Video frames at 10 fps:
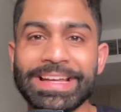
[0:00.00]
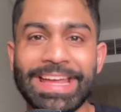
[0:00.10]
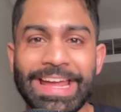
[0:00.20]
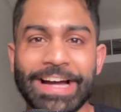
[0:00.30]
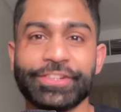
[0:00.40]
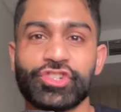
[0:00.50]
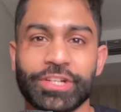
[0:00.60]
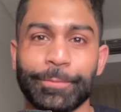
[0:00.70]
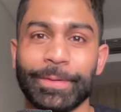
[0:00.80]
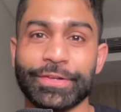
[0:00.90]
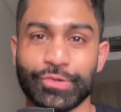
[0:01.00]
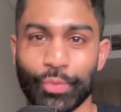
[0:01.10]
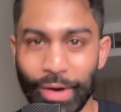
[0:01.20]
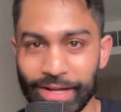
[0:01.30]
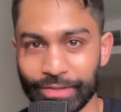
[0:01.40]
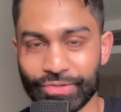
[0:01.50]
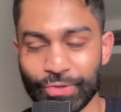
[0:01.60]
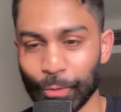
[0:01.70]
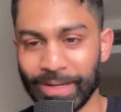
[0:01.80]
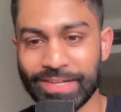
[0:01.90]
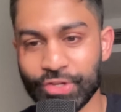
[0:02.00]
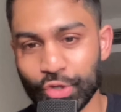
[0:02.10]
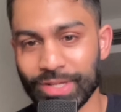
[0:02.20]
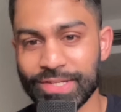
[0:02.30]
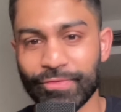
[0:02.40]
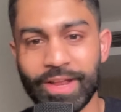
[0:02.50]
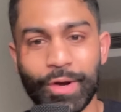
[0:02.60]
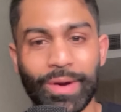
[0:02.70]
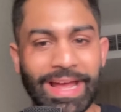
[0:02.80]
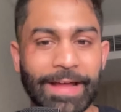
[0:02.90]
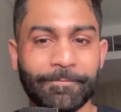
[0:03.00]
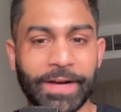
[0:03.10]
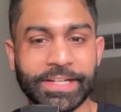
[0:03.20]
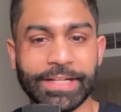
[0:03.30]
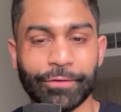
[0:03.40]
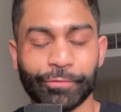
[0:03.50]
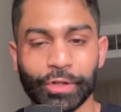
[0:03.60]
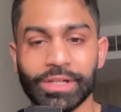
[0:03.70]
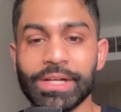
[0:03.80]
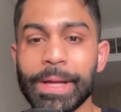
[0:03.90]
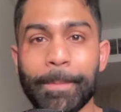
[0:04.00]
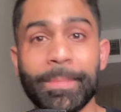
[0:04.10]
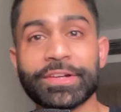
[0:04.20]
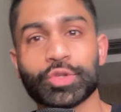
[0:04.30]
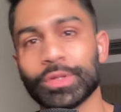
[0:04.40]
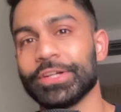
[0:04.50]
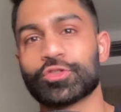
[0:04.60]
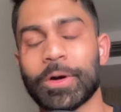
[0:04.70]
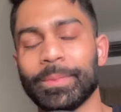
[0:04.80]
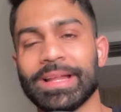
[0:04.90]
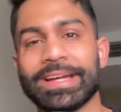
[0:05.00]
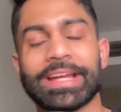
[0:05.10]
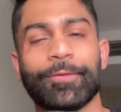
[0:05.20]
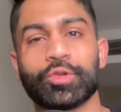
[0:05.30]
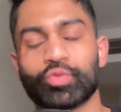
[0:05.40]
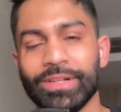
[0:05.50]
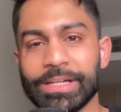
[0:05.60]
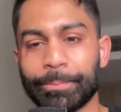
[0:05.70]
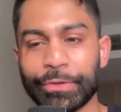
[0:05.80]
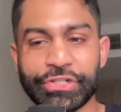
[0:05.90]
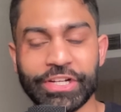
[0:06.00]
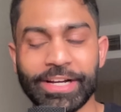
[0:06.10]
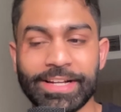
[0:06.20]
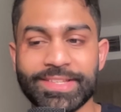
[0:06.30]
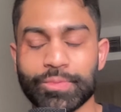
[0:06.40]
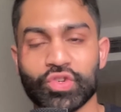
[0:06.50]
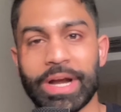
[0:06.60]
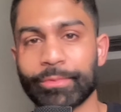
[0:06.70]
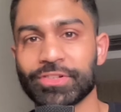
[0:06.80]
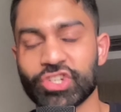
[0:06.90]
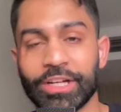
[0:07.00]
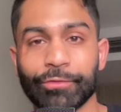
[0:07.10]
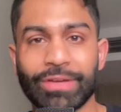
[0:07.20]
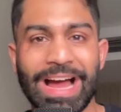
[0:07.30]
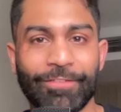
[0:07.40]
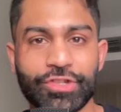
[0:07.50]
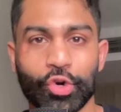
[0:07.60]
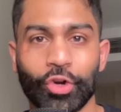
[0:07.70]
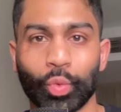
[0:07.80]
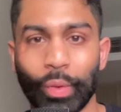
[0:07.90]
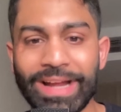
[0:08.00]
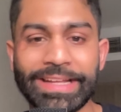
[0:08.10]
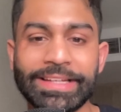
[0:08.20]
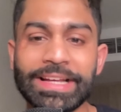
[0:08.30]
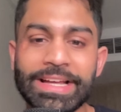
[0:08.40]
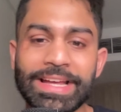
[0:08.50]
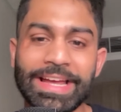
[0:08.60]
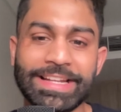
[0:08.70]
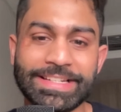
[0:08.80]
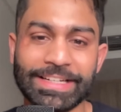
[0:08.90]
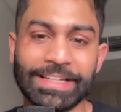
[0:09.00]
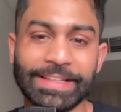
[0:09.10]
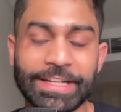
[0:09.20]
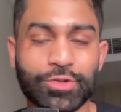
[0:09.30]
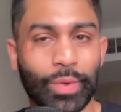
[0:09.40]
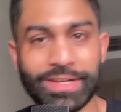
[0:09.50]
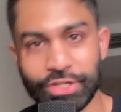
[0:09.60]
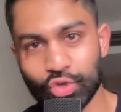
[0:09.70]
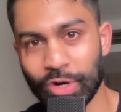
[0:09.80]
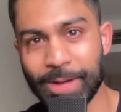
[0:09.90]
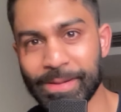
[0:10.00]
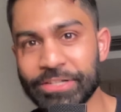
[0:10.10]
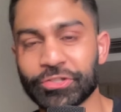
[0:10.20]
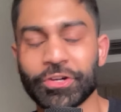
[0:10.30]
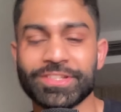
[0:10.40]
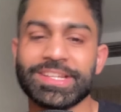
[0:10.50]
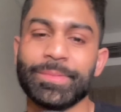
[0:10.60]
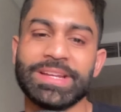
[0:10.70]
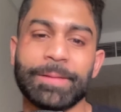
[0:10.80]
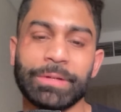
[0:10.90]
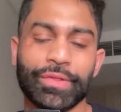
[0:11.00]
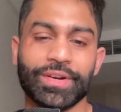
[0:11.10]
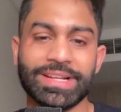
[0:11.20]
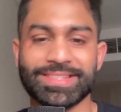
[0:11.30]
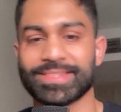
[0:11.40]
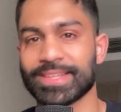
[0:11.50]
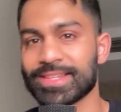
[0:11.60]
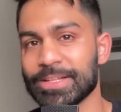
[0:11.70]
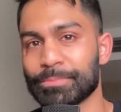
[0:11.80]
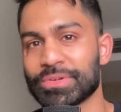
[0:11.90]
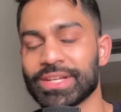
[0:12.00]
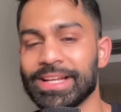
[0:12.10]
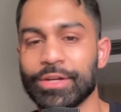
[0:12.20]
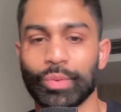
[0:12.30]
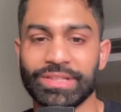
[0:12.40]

A I chip as well. So hope you guys enjoyed this video and find it helpful. Make sure that you drop a like. I would really appreciate it, and subscribe to the channel if you haven't already. And uh, link to our Discord and Patreon is going to be down below. There is a sixteen percent annual